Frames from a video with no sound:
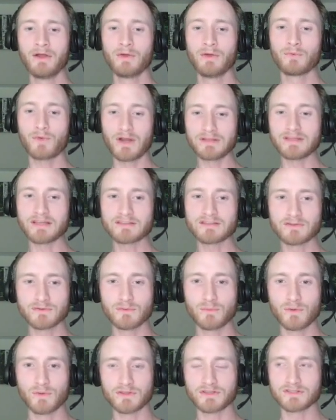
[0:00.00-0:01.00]
Right, that's
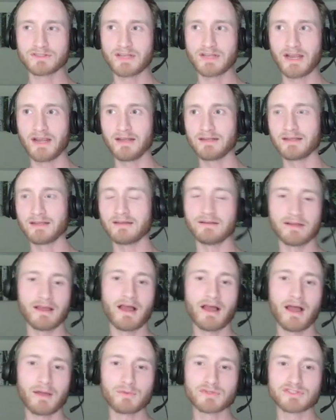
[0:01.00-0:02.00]
what they're saying. And
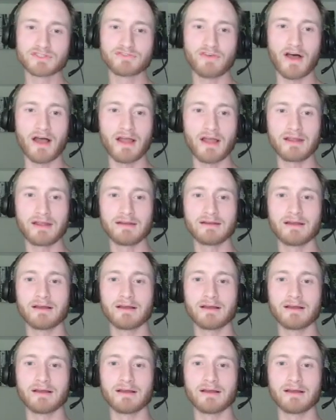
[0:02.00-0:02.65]
I was fine.